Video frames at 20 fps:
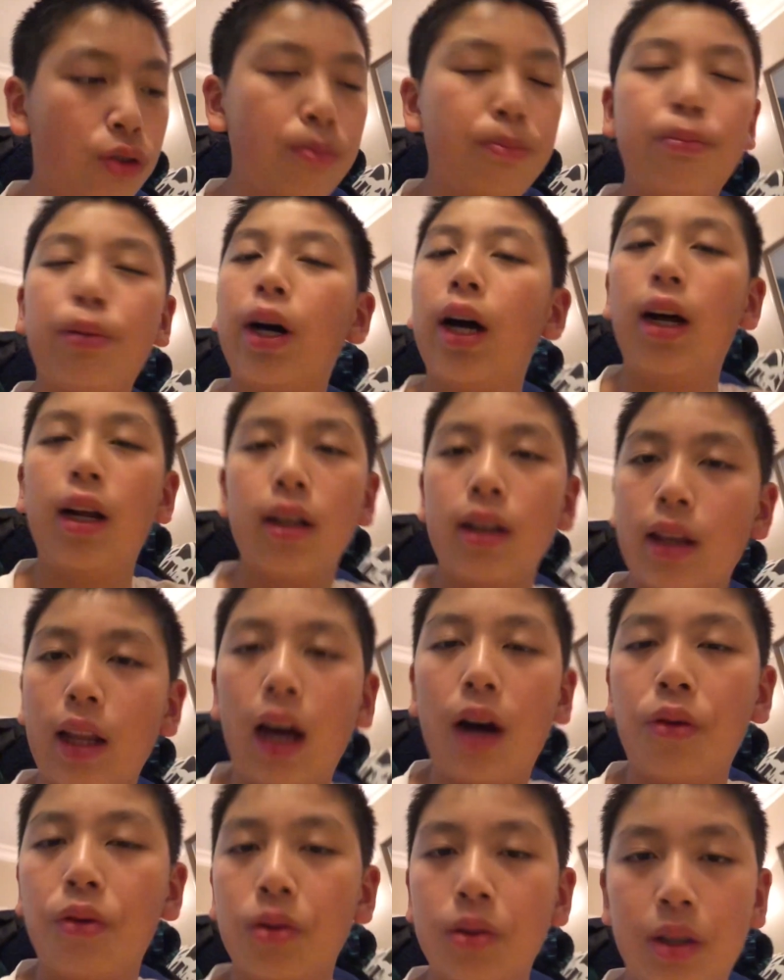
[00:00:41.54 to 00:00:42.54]
But that
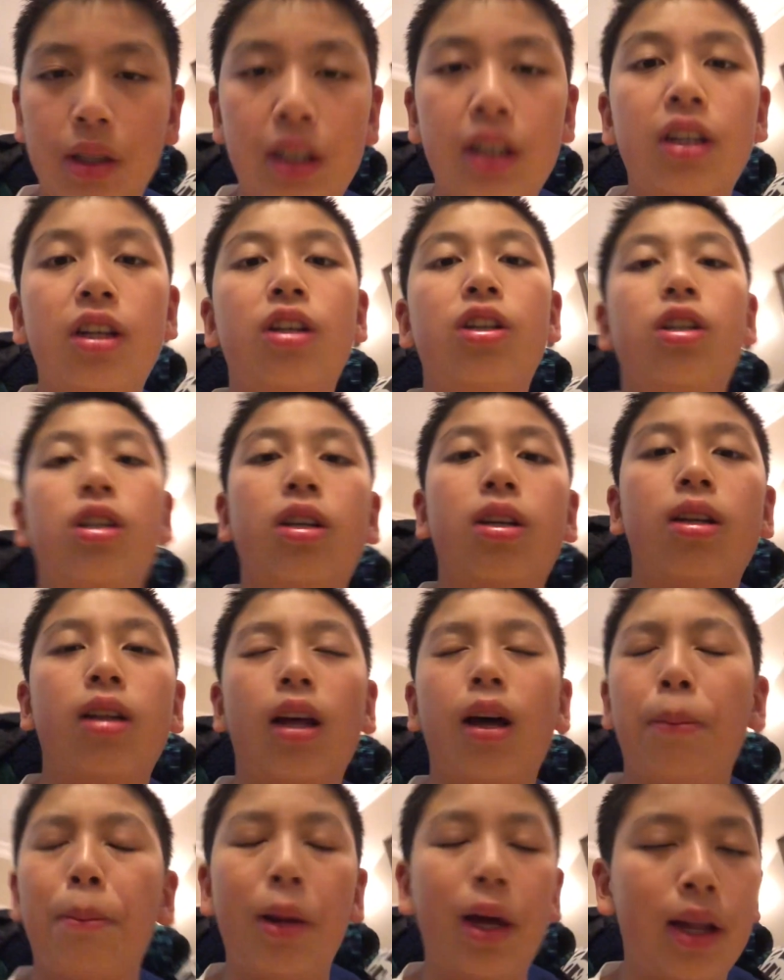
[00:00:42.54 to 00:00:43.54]
will teach
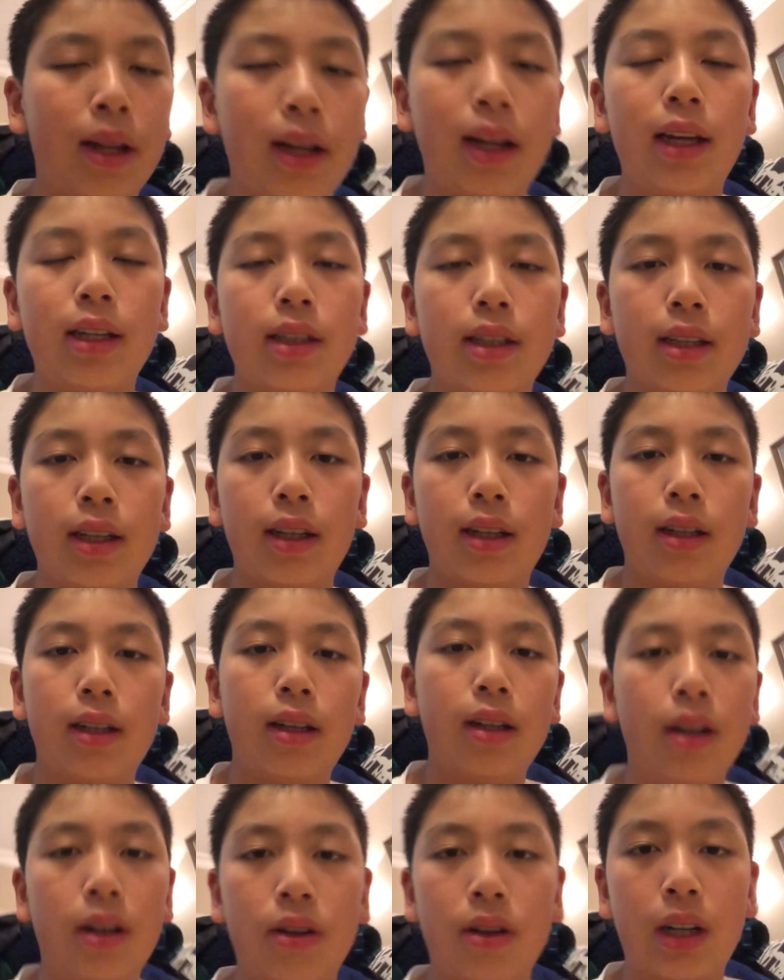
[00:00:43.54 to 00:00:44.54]
them a lesson,
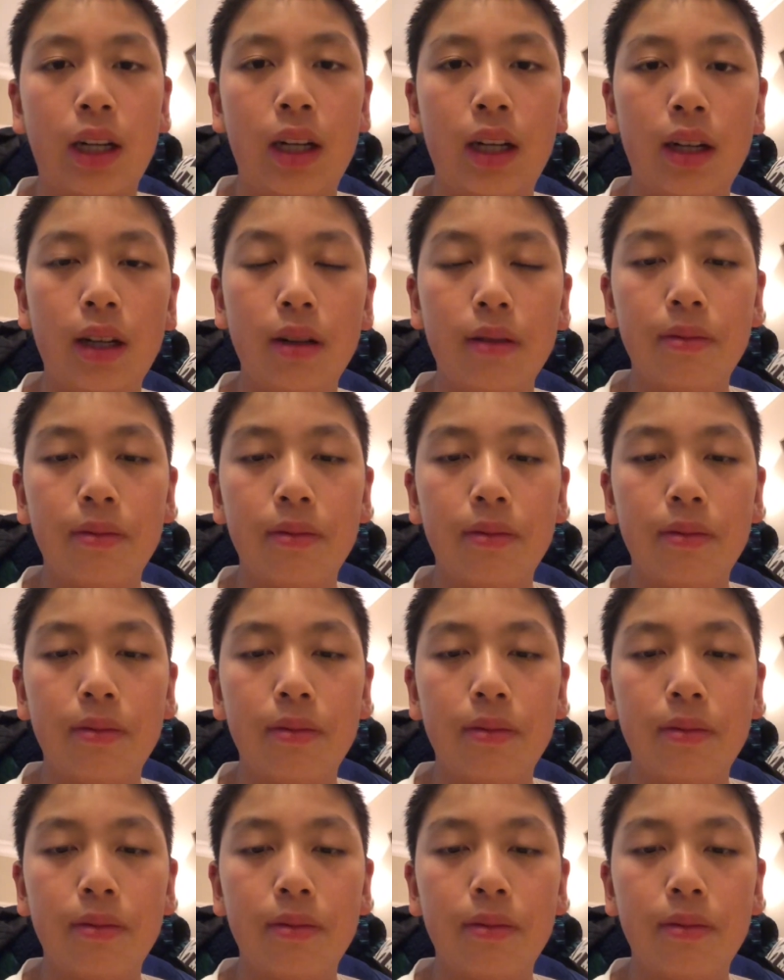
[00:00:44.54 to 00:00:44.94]
okay?